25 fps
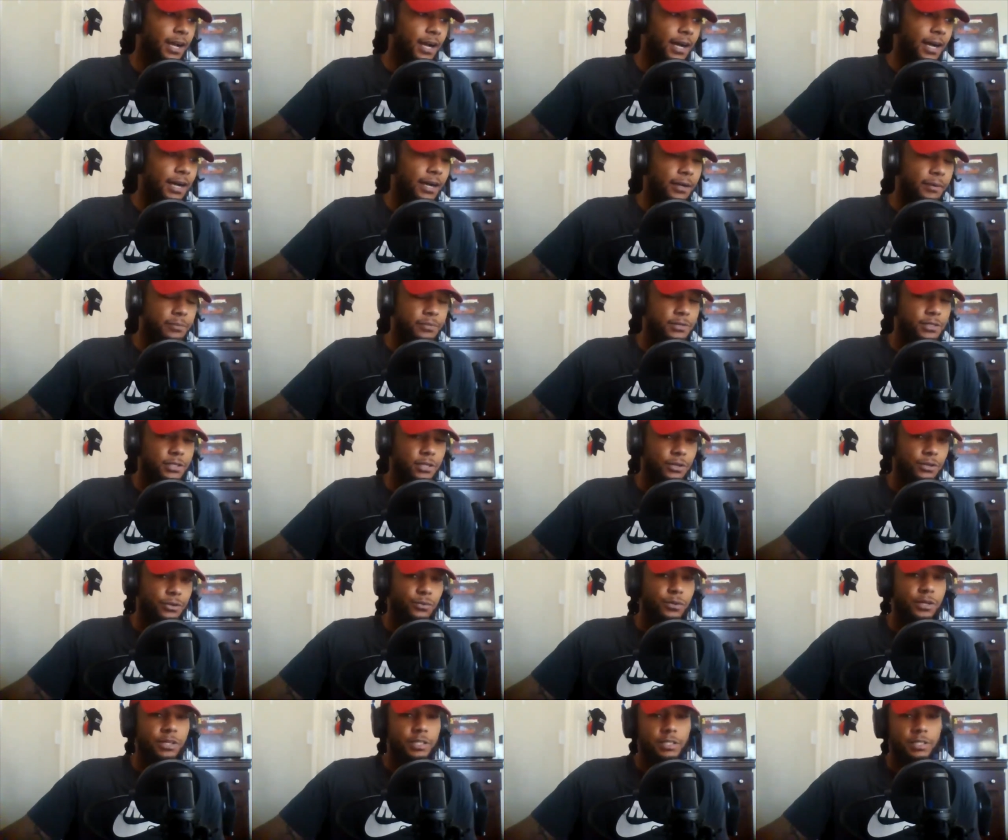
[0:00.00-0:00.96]
Um, so,
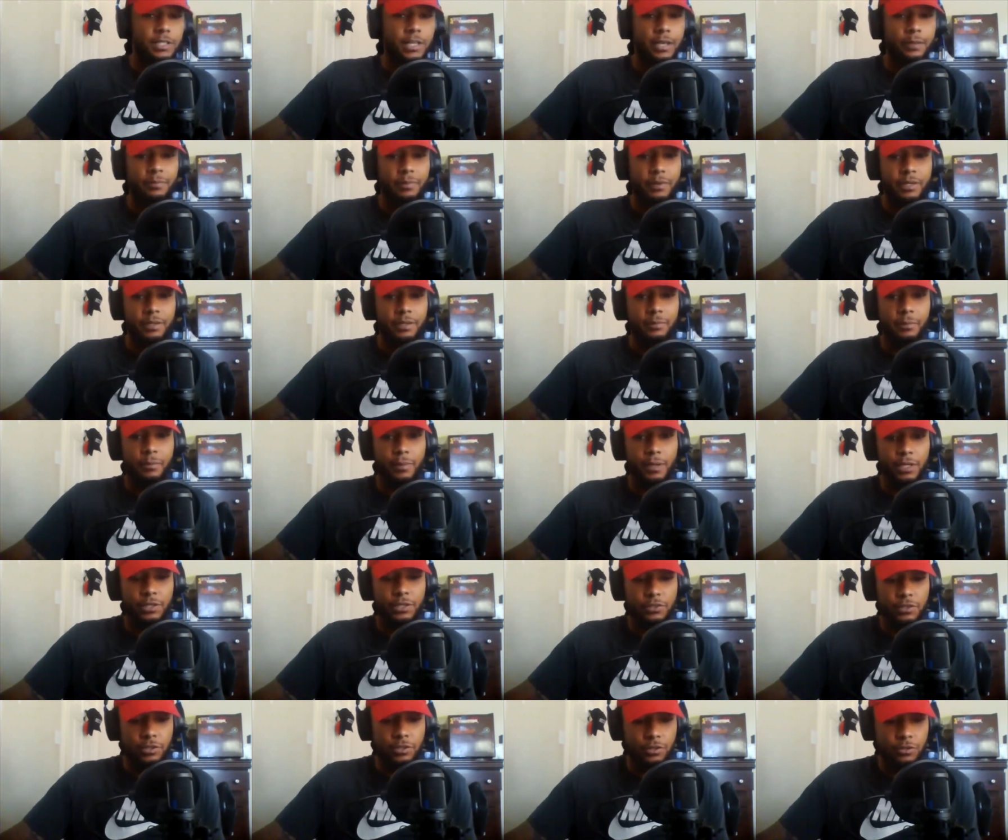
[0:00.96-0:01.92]
what does sniping
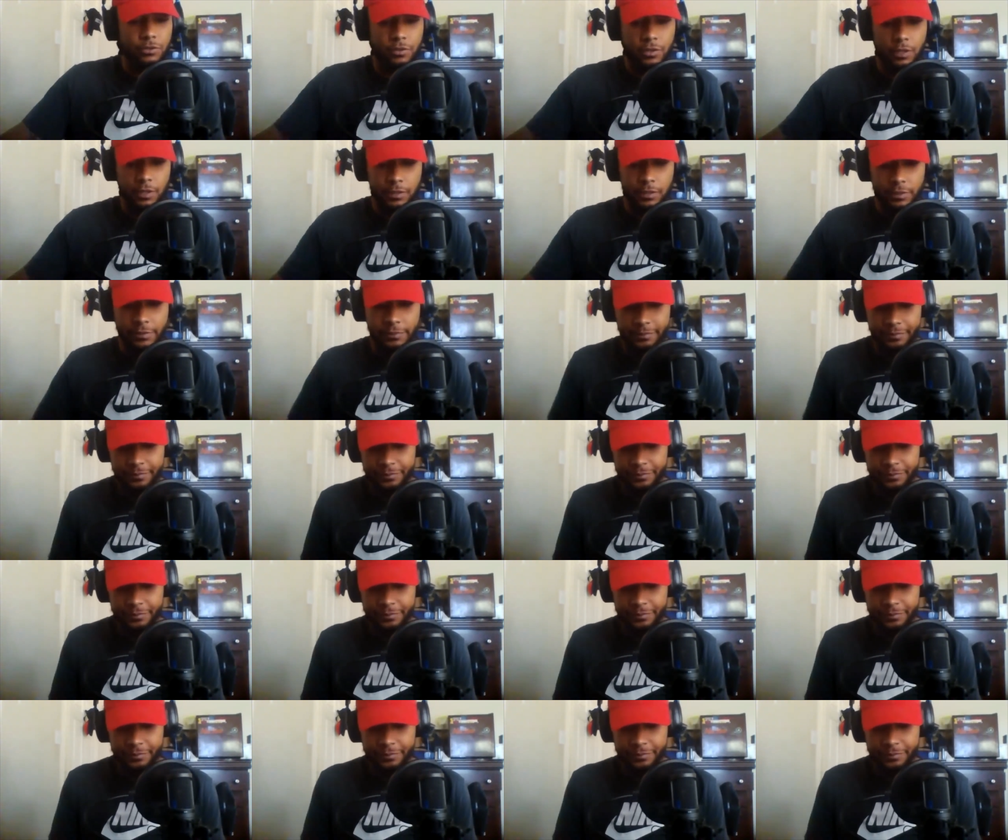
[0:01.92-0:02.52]
mean to you, Kitty?